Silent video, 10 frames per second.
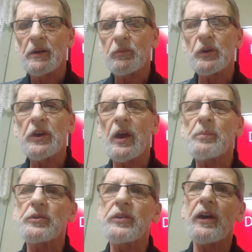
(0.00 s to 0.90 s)
If we
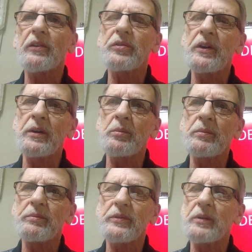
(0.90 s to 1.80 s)
can't protect
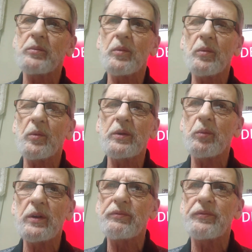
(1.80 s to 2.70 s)
them, then
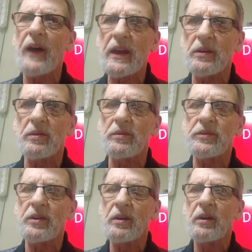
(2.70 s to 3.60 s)
we
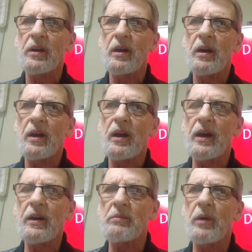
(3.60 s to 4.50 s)
failed
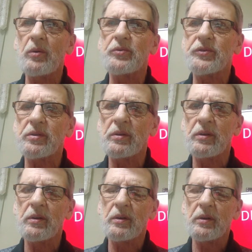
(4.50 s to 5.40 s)
at our most
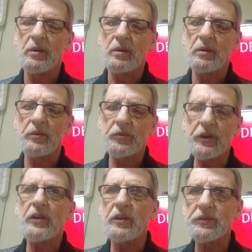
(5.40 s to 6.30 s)

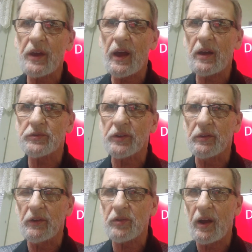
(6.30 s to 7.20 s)
serious task
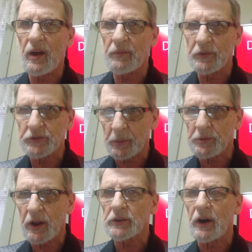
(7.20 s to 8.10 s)
in this life, is to
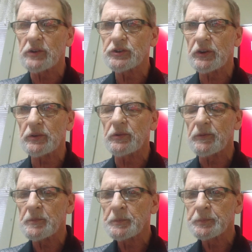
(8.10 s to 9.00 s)
protect our children.